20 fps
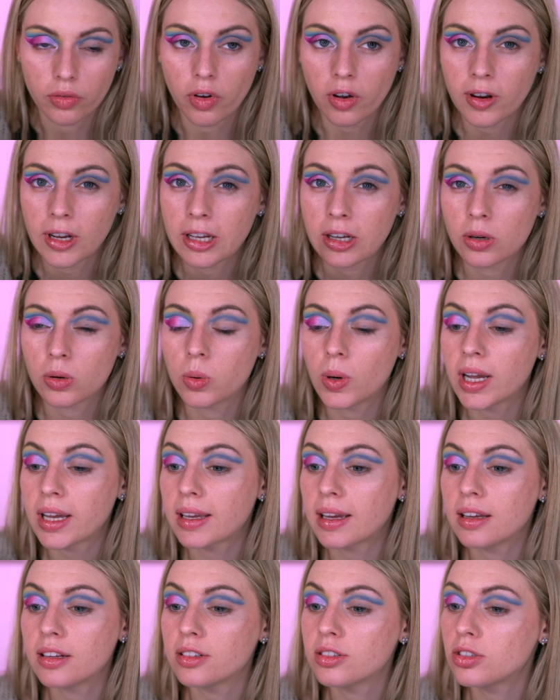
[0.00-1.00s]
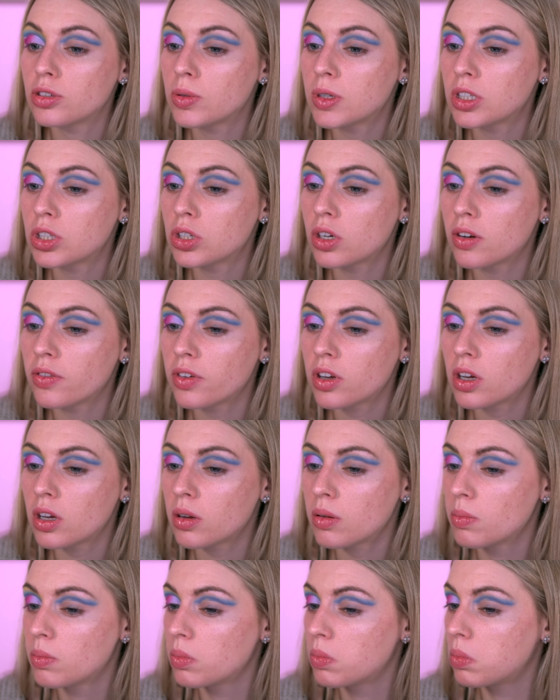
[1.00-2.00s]
very quick into each other,
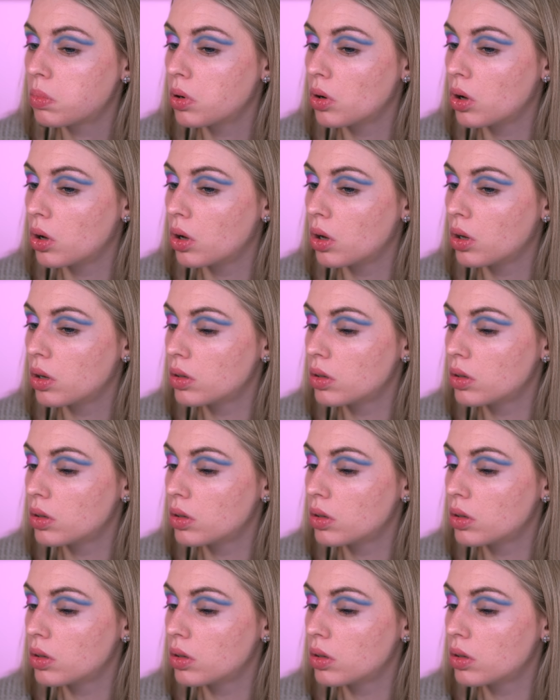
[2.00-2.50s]
but